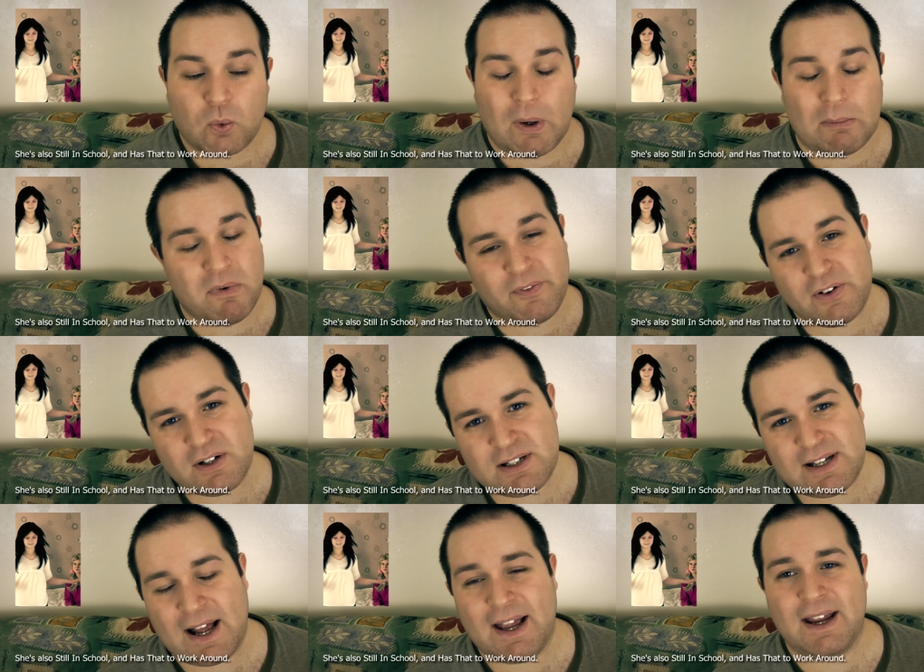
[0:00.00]
when we first
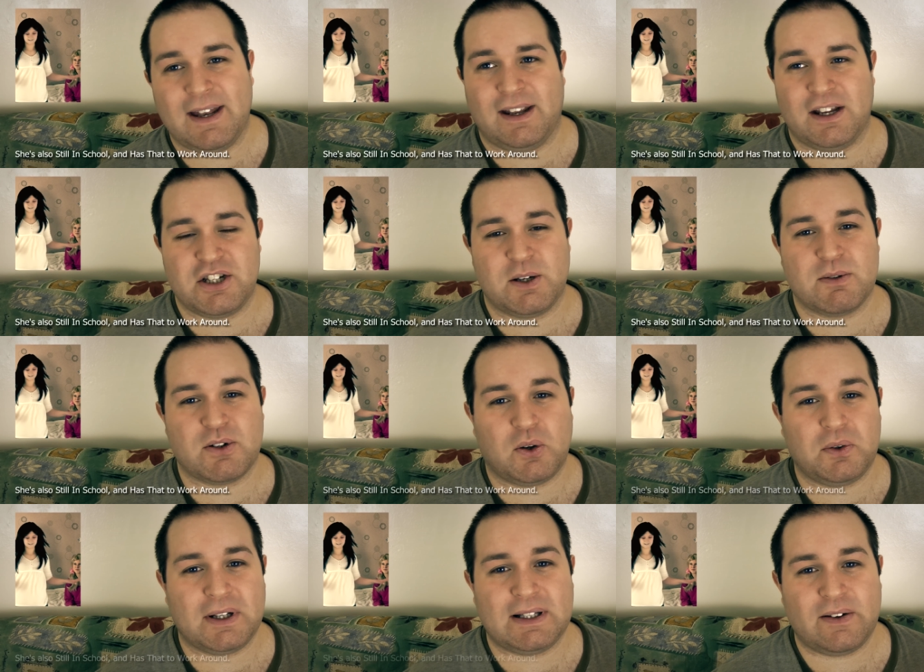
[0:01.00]
started it, she was
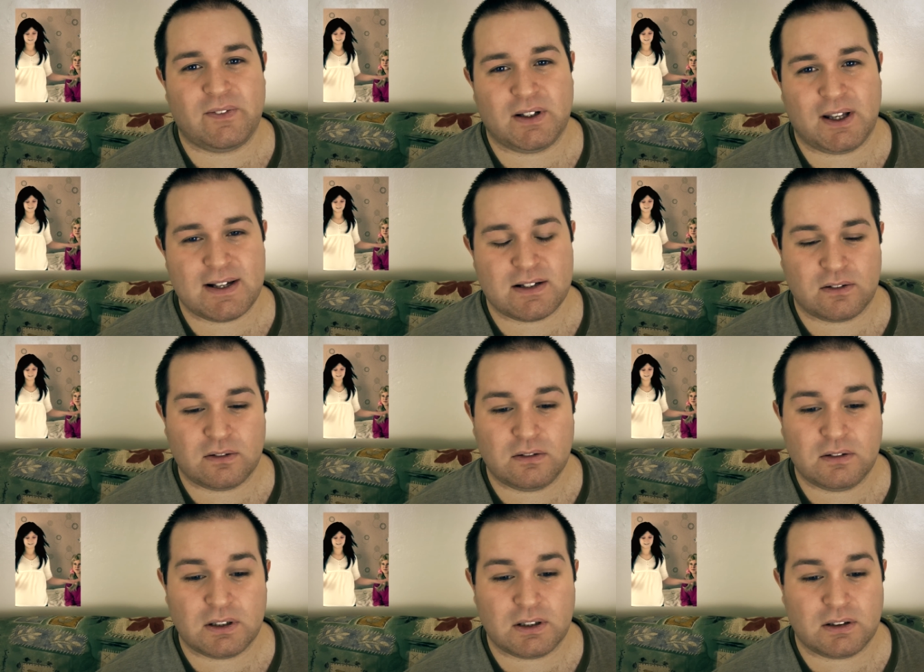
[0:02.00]
only 11 years
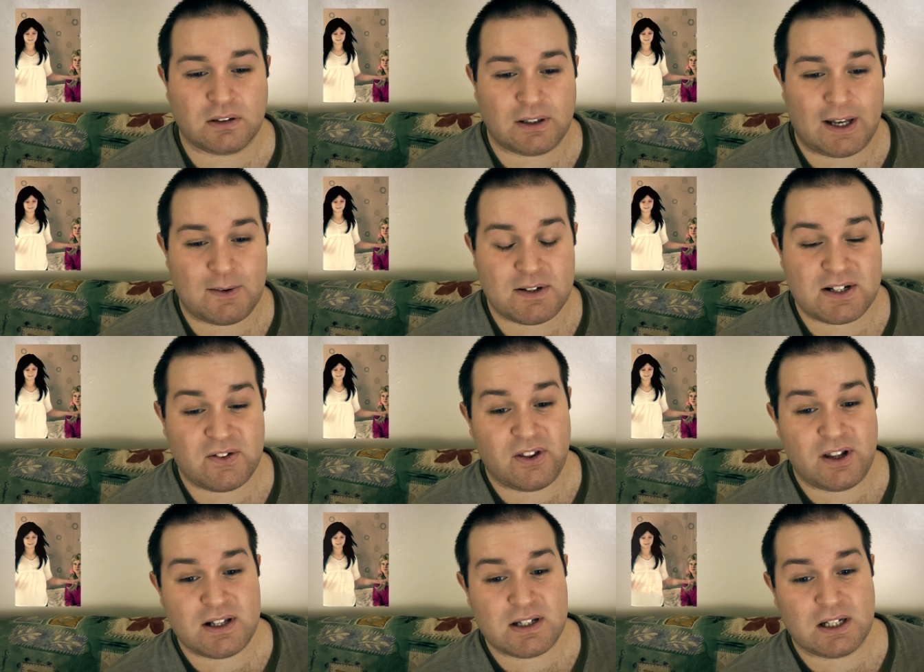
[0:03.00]
old, and now she's
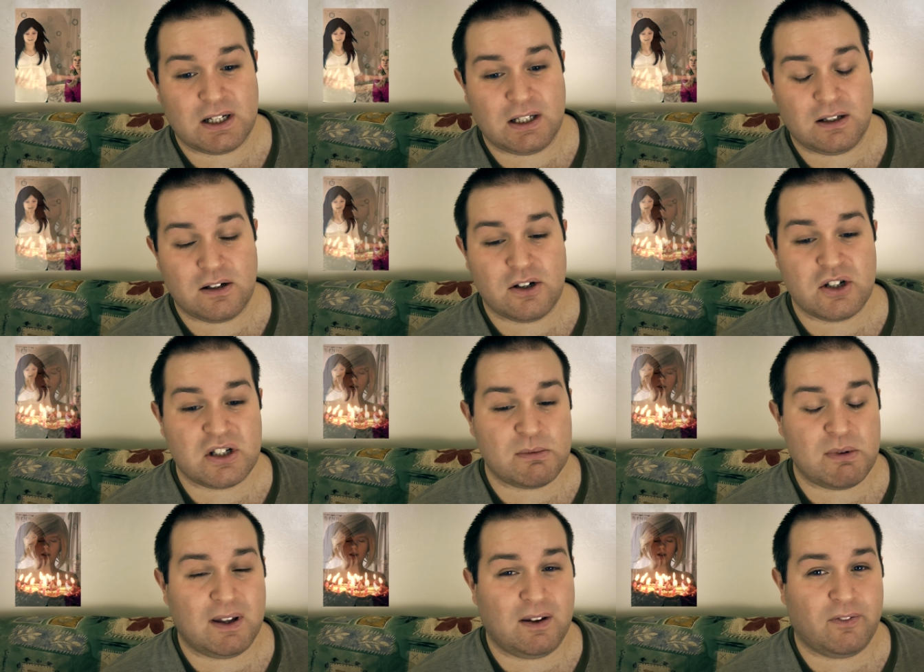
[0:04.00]
13. She'll
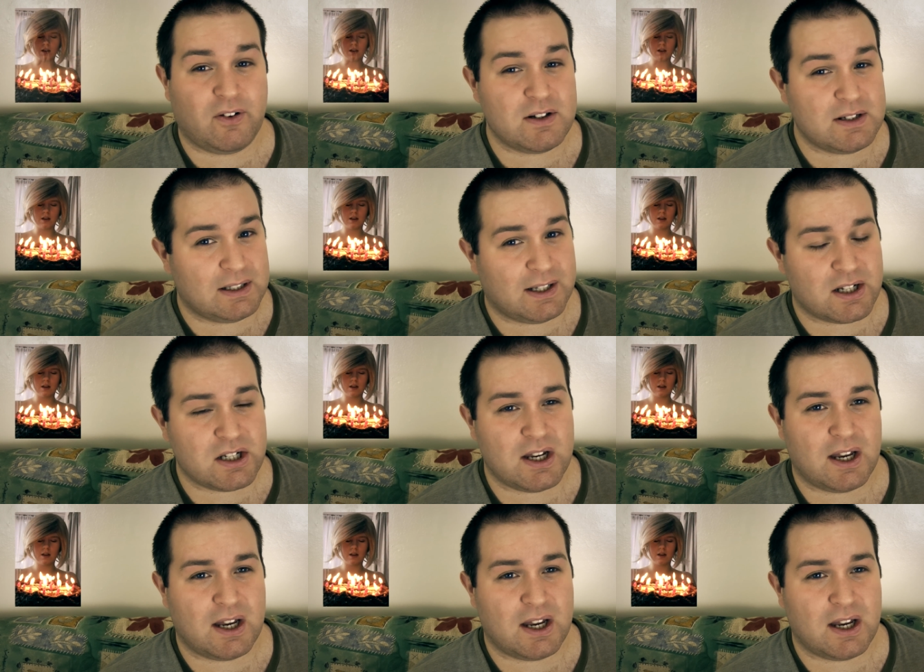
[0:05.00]
be 14 next